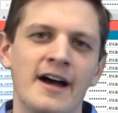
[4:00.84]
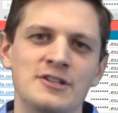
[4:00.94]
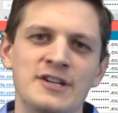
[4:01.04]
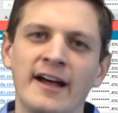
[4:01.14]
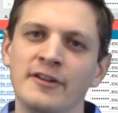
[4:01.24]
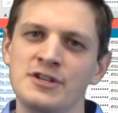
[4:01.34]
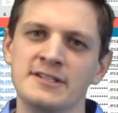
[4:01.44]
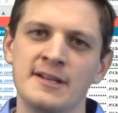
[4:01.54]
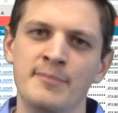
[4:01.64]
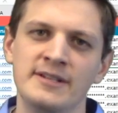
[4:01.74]

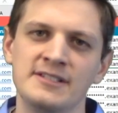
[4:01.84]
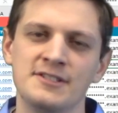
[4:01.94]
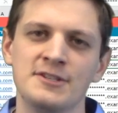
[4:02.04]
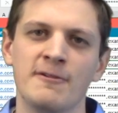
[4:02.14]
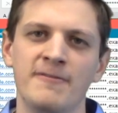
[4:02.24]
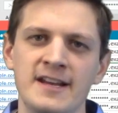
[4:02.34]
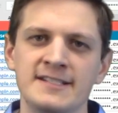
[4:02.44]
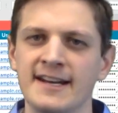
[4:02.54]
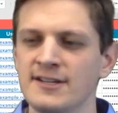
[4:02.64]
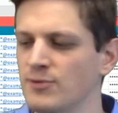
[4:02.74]
challenges that businesses are
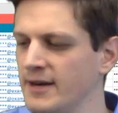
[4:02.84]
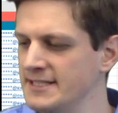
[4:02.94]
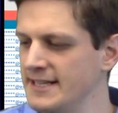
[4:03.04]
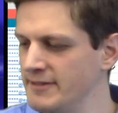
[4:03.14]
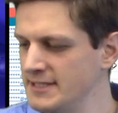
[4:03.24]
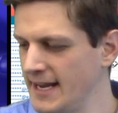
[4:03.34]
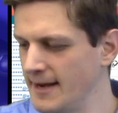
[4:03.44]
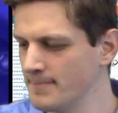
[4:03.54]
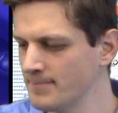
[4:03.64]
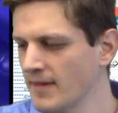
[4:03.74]
facing in
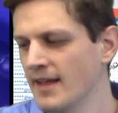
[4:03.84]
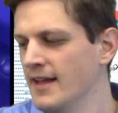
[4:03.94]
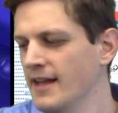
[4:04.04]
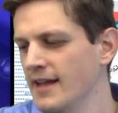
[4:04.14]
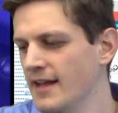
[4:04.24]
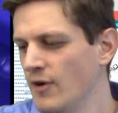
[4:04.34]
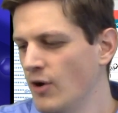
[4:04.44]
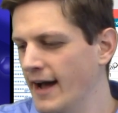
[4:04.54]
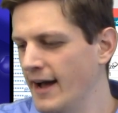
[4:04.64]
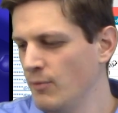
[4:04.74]
2017.
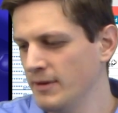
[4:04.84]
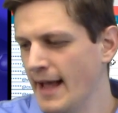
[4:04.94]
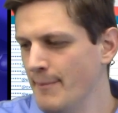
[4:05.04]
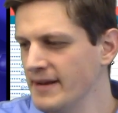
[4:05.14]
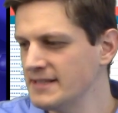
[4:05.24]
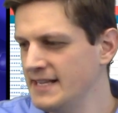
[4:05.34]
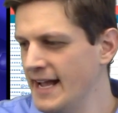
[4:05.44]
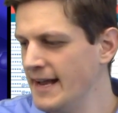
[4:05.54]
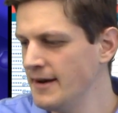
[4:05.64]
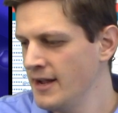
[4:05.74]
With that being
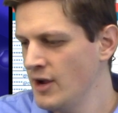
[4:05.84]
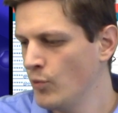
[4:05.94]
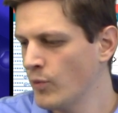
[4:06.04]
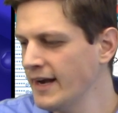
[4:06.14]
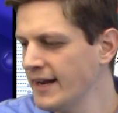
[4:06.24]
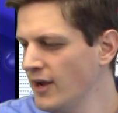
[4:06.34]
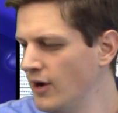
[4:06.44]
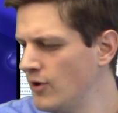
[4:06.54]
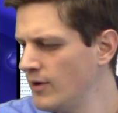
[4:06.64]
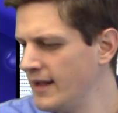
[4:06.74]
said, we're going to
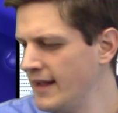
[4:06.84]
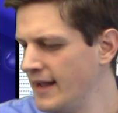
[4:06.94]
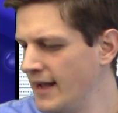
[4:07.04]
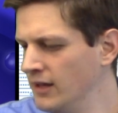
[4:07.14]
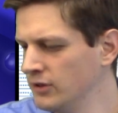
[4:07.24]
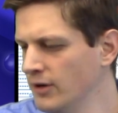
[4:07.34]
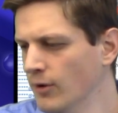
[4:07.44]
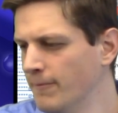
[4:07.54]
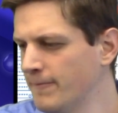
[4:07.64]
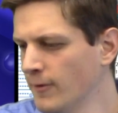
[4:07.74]
go a
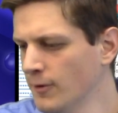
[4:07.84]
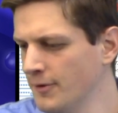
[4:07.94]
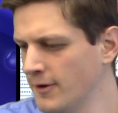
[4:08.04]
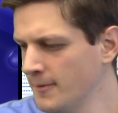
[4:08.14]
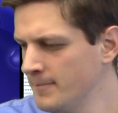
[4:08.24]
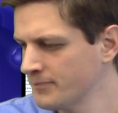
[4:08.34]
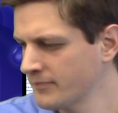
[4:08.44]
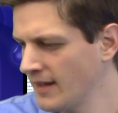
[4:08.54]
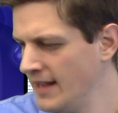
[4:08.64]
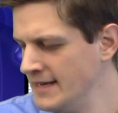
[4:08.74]
little further
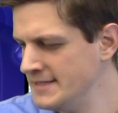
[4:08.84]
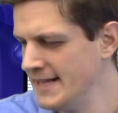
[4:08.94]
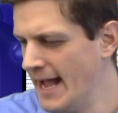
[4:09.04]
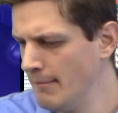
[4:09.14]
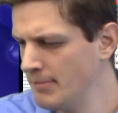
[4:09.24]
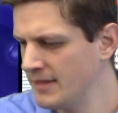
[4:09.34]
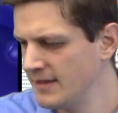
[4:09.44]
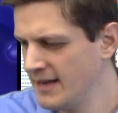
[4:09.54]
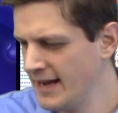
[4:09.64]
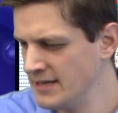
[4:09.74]
in depth
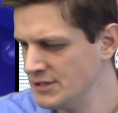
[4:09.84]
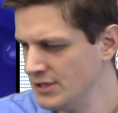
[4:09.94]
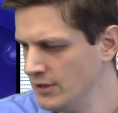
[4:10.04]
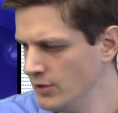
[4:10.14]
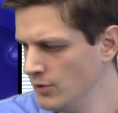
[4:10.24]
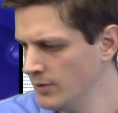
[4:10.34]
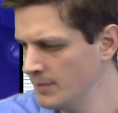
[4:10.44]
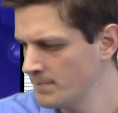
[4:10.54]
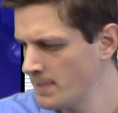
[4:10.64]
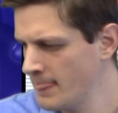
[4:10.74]

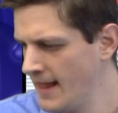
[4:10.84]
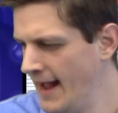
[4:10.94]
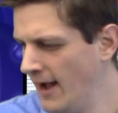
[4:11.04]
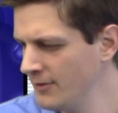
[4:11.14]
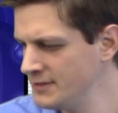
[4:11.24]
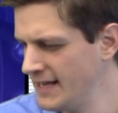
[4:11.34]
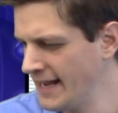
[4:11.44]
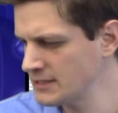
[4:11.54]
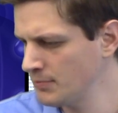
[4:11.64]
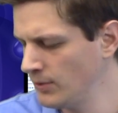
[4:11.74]
into how this
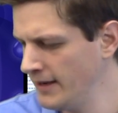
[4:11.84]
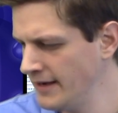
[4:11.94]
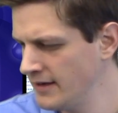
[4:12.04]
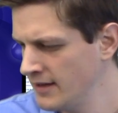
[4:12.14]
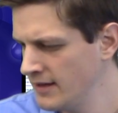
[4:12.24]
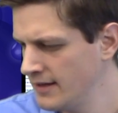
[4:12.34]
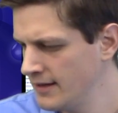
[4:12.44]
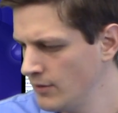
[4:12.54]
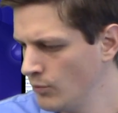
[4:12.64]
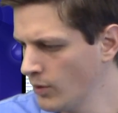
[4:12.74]
exploit
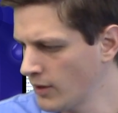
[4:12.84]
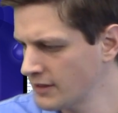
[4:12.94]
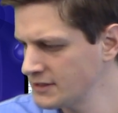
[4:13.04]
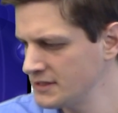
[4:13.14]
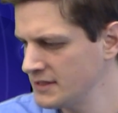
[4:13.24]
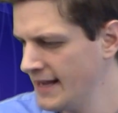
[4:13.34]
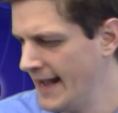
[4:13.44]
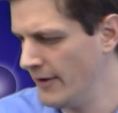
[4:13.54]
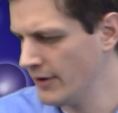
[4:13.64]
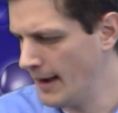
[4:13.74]
works,
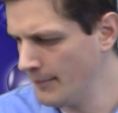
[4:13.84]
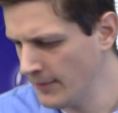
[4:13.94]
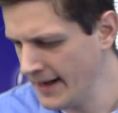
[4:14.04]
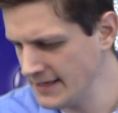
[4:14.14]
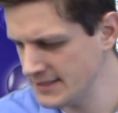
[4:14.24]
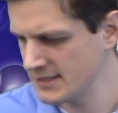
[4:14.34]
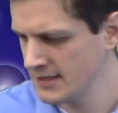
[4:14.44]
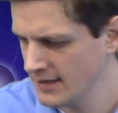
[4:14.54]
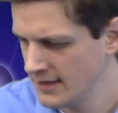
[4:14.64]
how it operates,